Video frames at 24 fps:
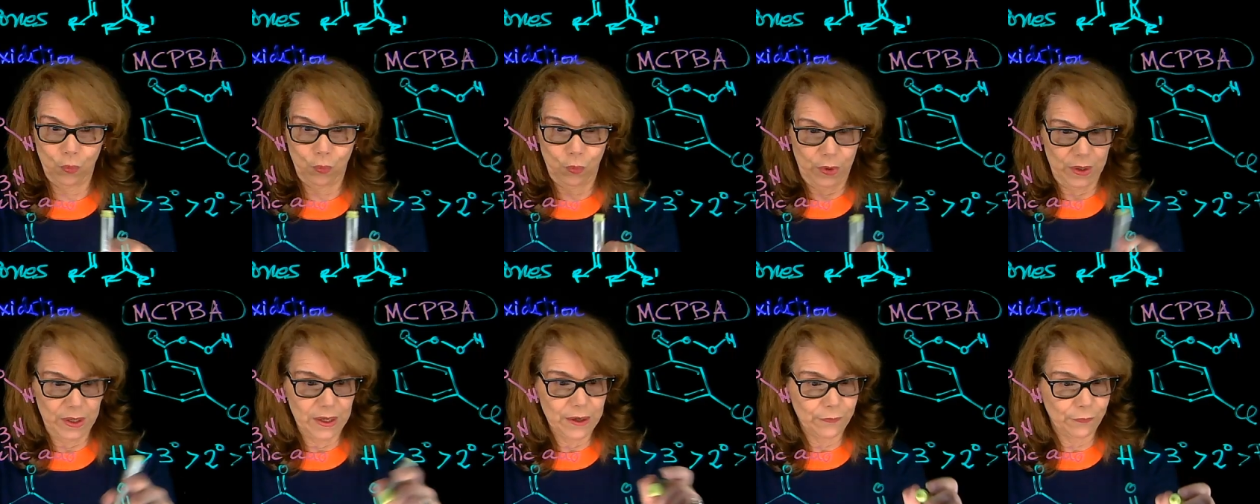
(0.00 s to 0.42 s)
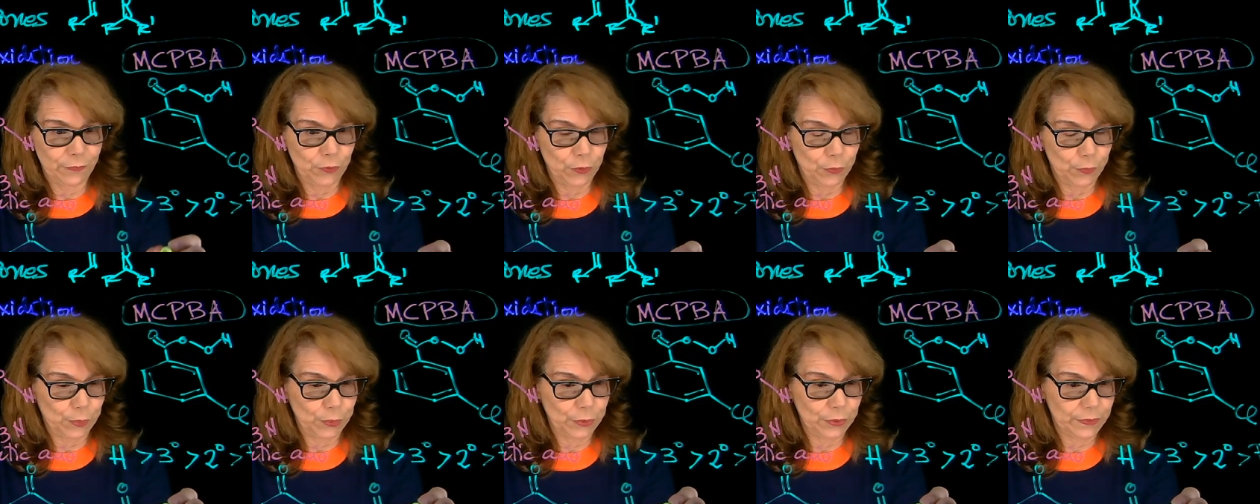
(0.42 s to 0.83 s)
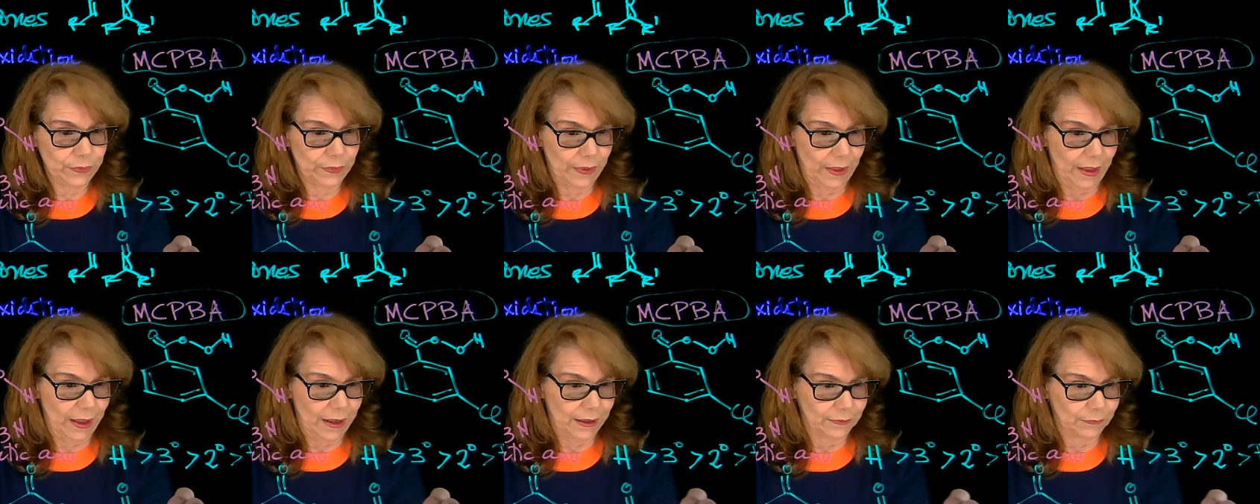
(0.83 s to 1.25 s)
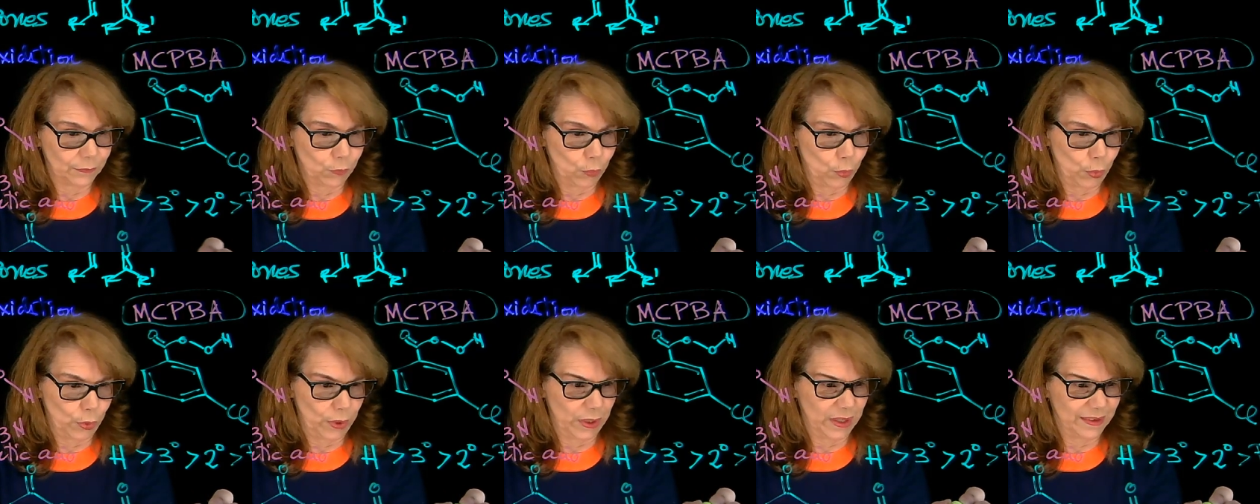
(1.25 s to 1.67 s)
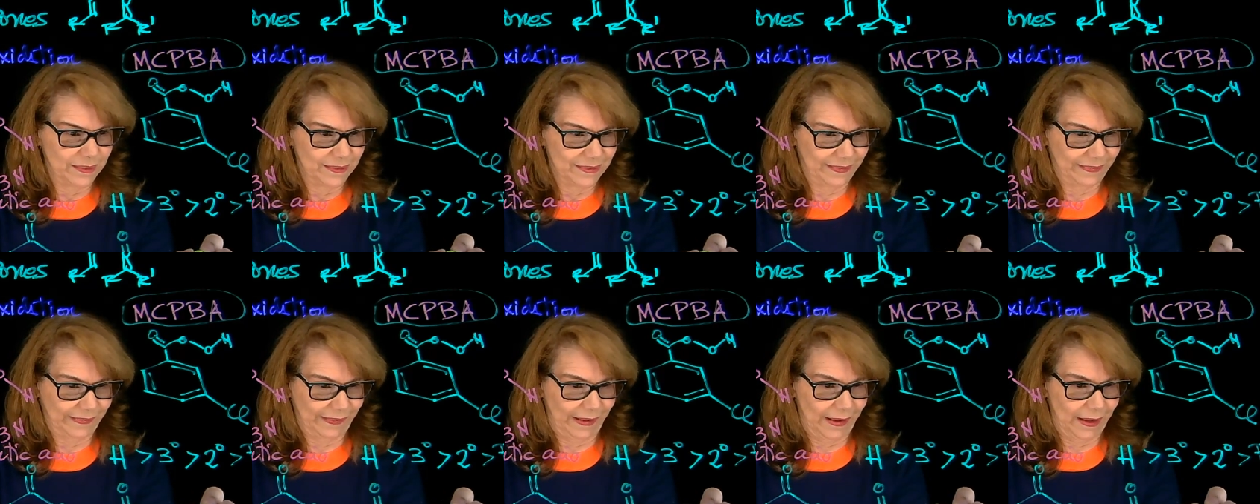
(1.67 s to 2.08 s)
If you put that with,
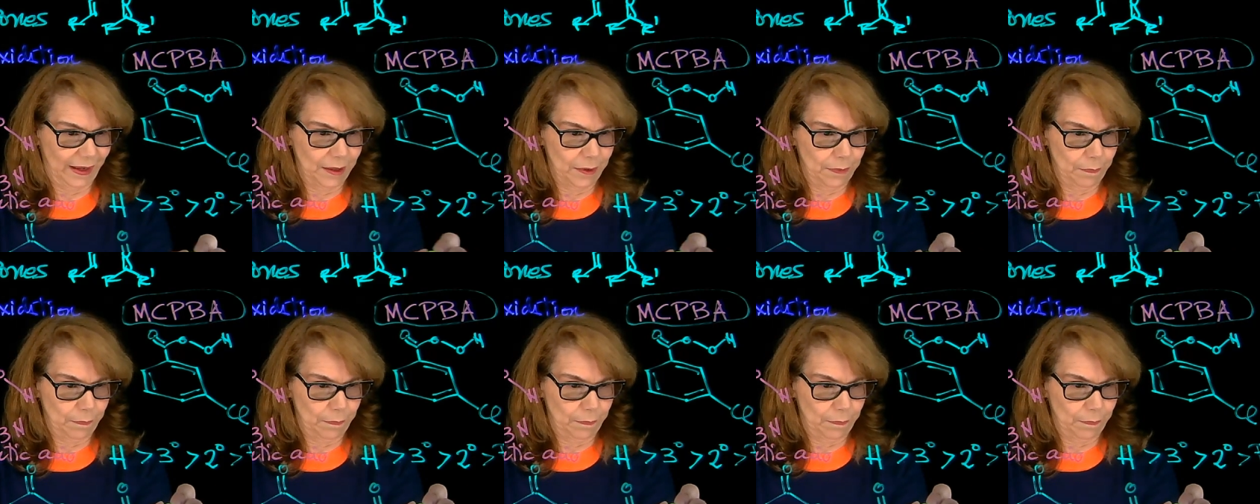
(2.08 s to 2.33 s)
say,